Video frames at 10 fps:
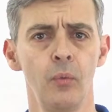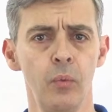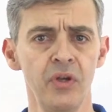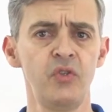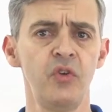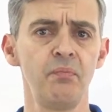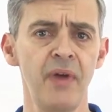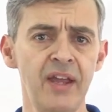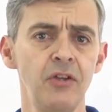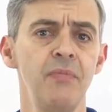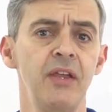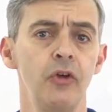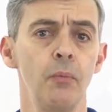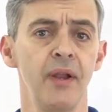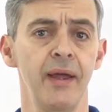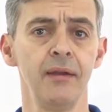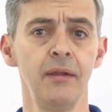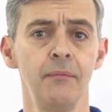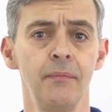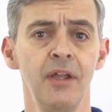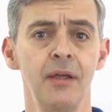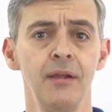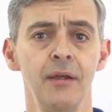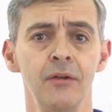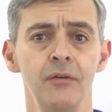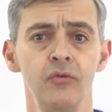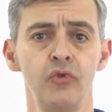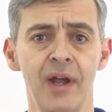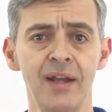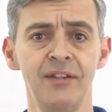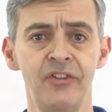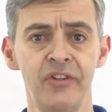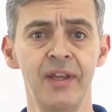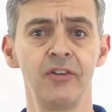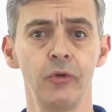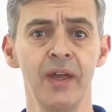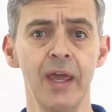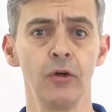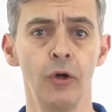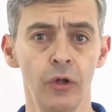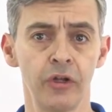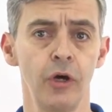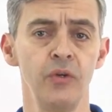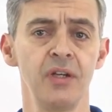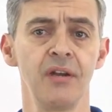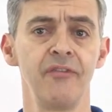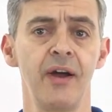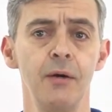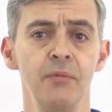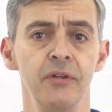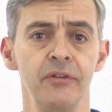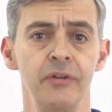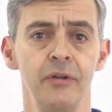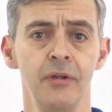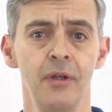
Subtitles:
Once you've made a meso plan, try to stick to it in all coaching environments.